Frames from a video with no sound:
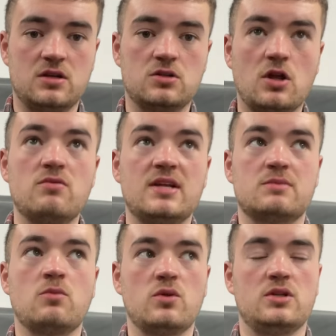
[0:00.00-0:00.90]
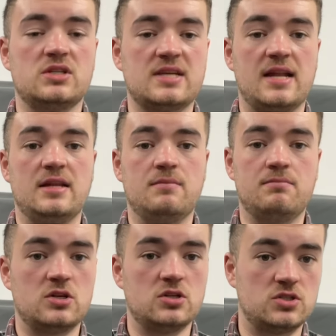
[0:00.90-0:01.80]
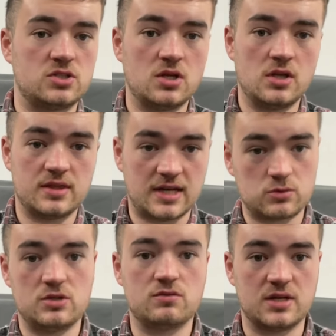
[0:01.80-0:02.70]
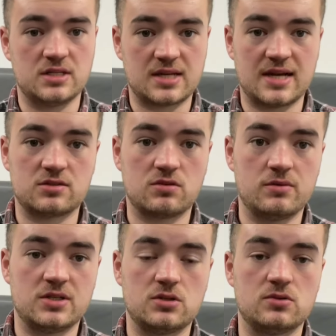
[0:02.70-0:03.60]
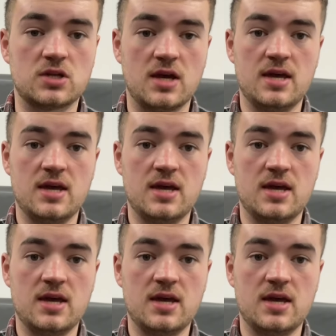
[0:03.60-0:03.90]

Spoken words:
Don't list more than you're selling, because that's when you run into cash flow issues.